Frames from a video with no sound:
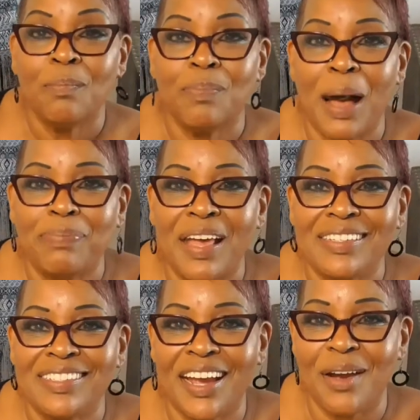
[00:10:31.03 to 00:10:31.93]
Pop
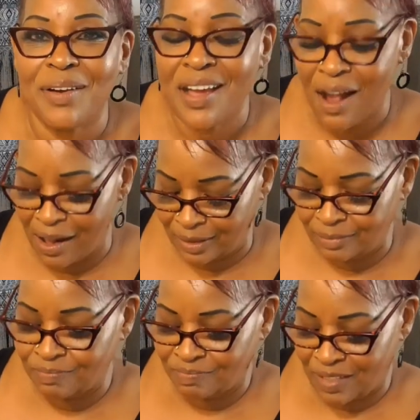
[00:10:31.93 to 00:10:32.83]
that cherry.
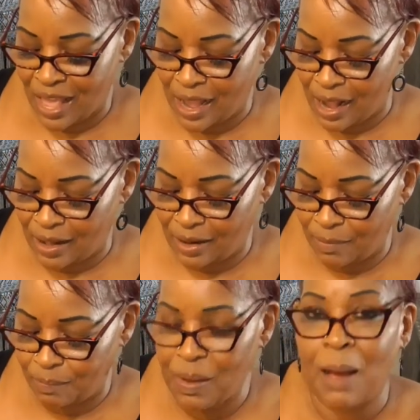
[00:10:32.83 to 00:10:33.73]

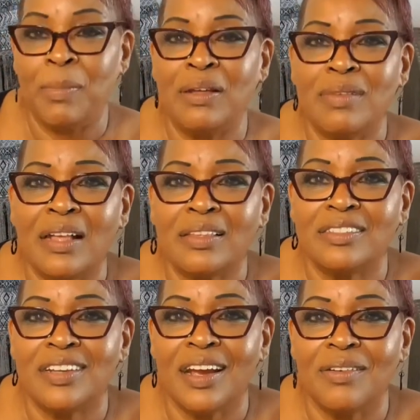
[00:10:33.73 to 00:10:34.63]
Not
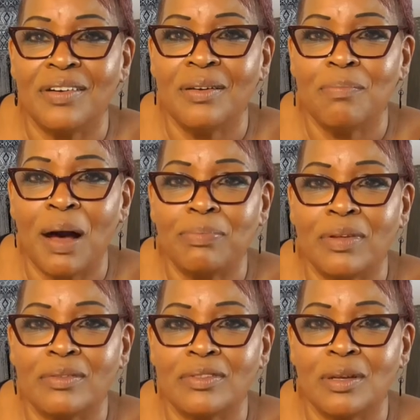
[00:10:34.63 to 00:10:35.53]
the cherry. Pop
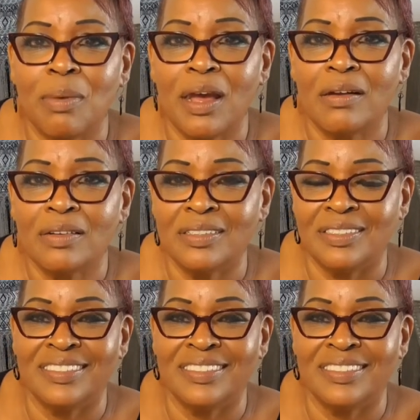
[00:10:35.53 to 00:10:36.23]
the tomato.